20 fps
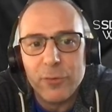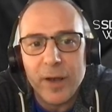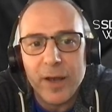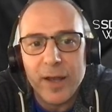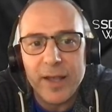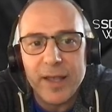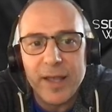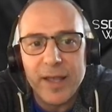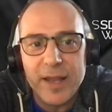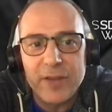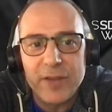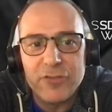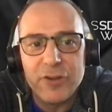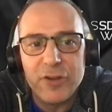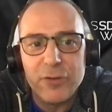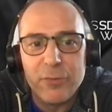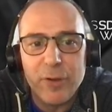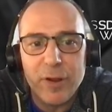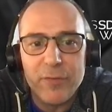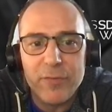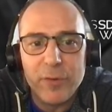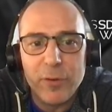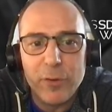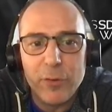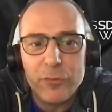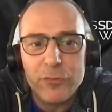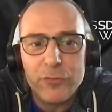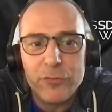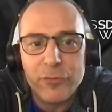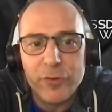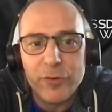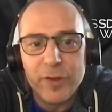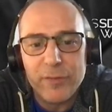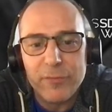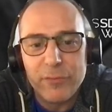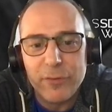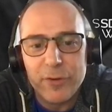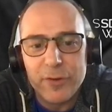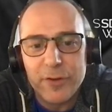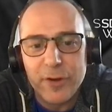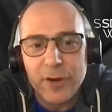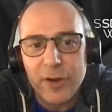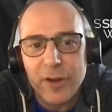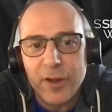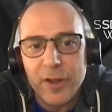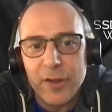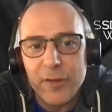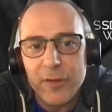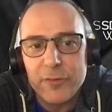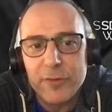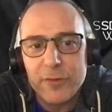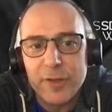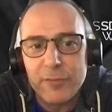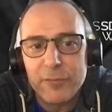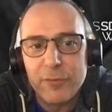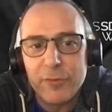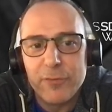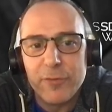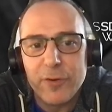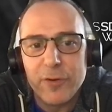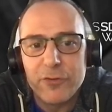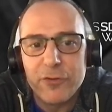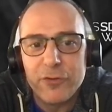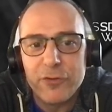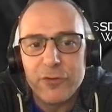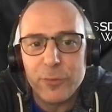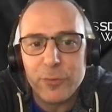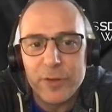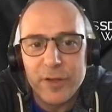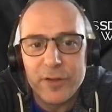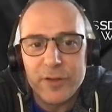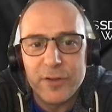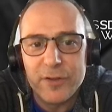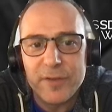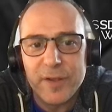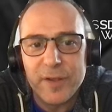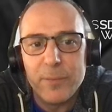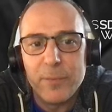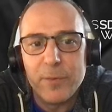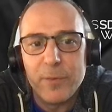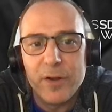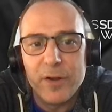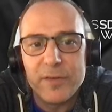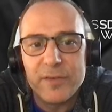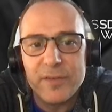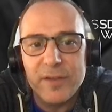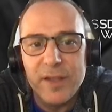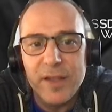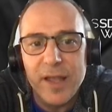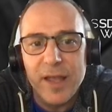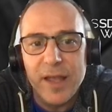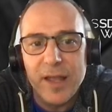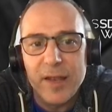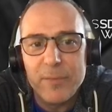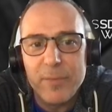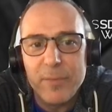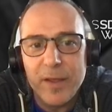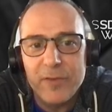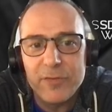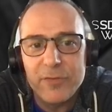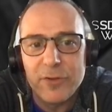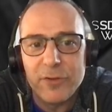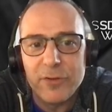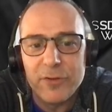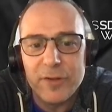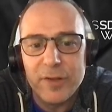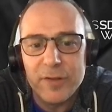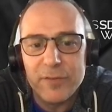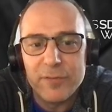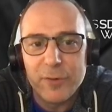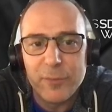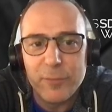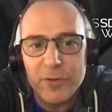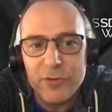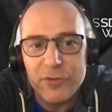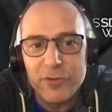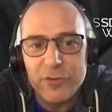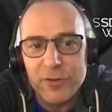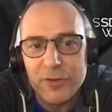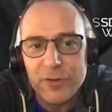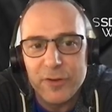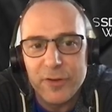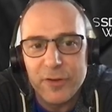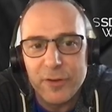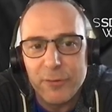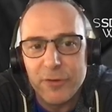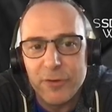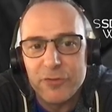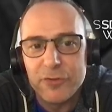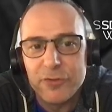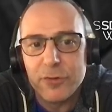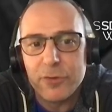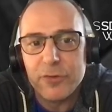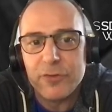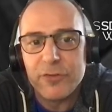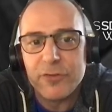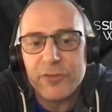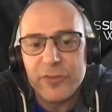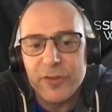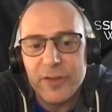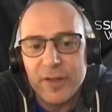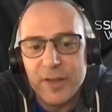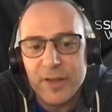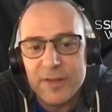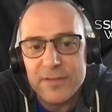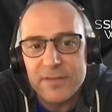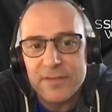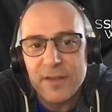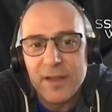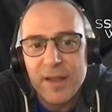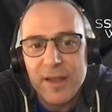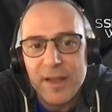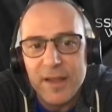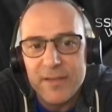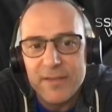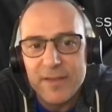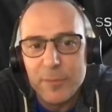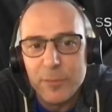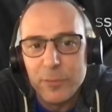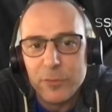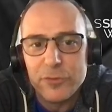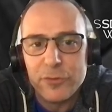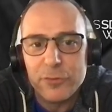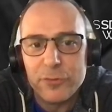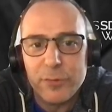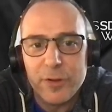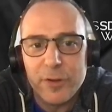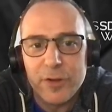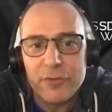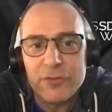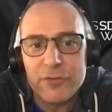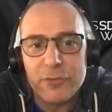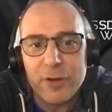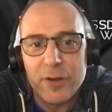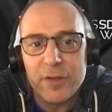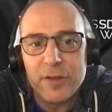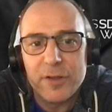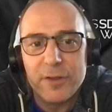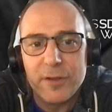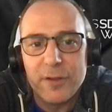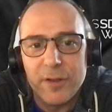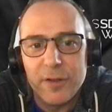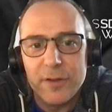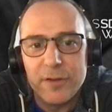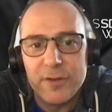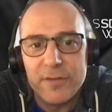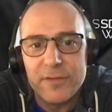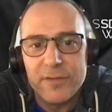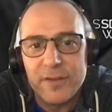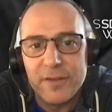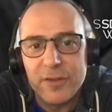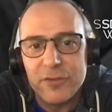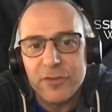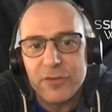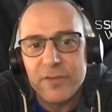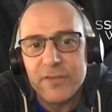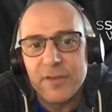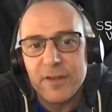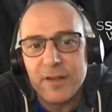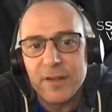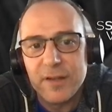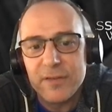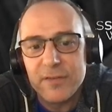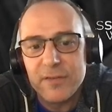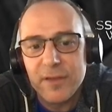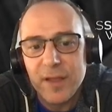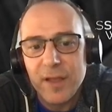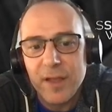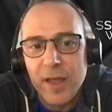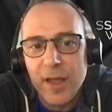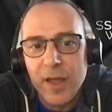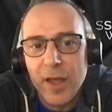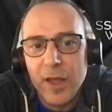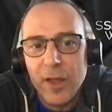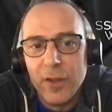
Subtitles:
So I can actually create flows for different functions within the same proxy, and based on the information, the original SID list, it's able to reconstruct the destination SID list.